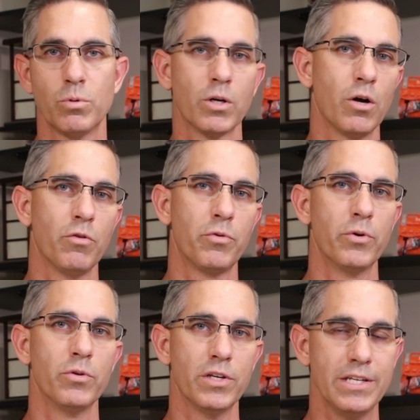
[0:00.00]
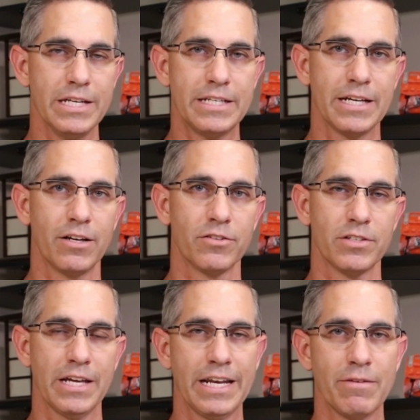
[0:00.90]
We'll go through the details
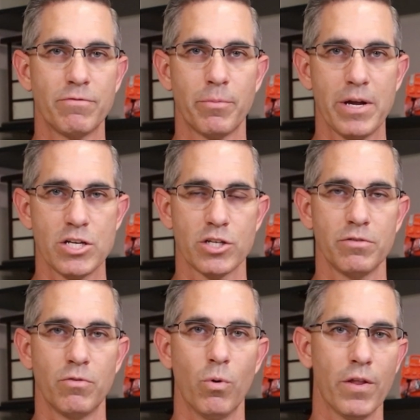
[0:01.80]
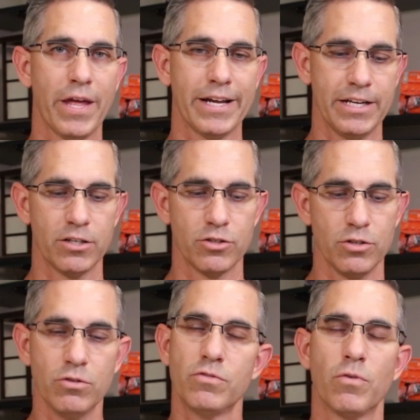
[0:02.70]
and information of what that gear is
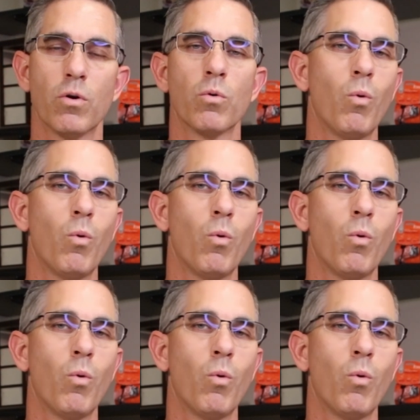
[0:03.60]
used for,